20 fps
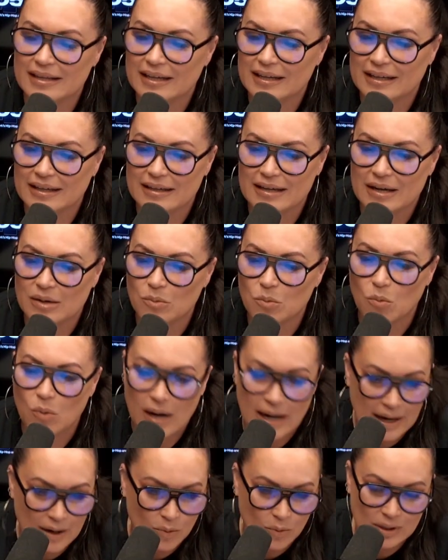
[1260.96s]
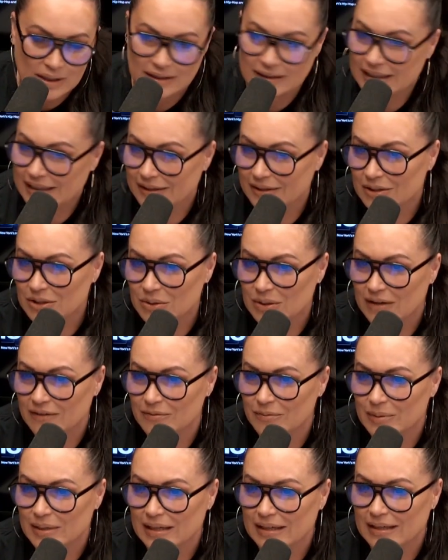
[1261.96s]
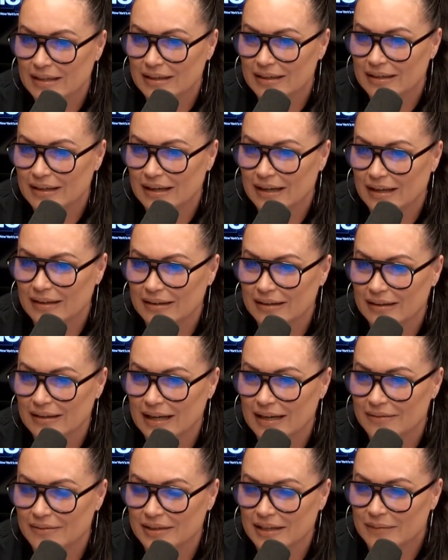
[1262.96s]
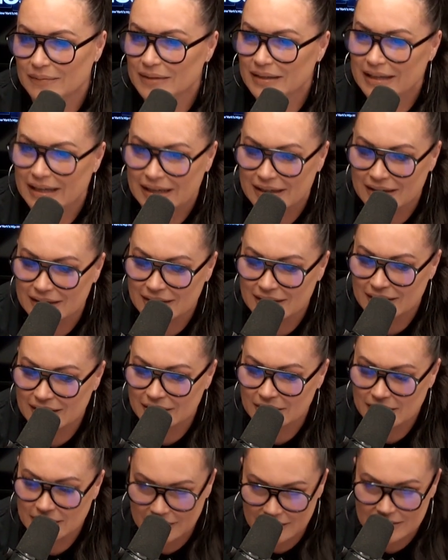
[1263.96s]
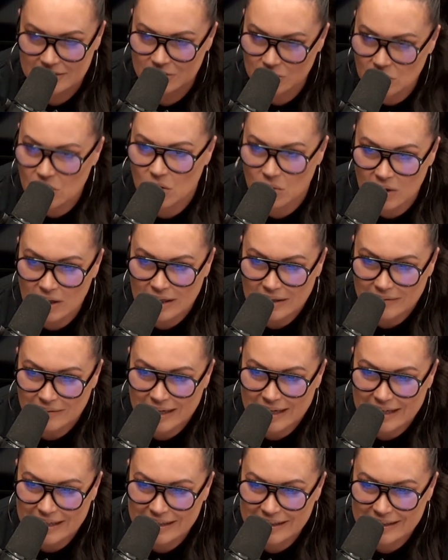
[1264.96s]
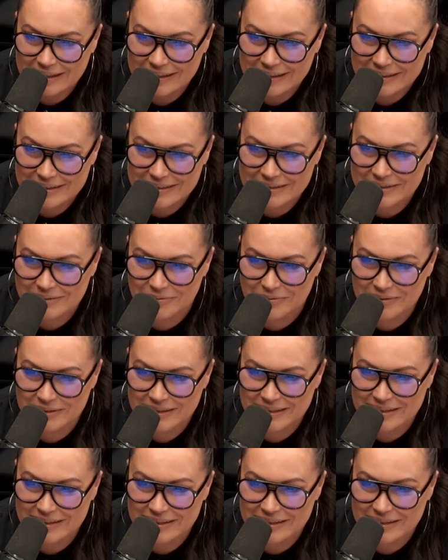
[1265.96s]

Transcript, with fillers: And, and wow, what a leader you have been at Life Camp. And they're gonna still go on, right? Yes. This is a yes,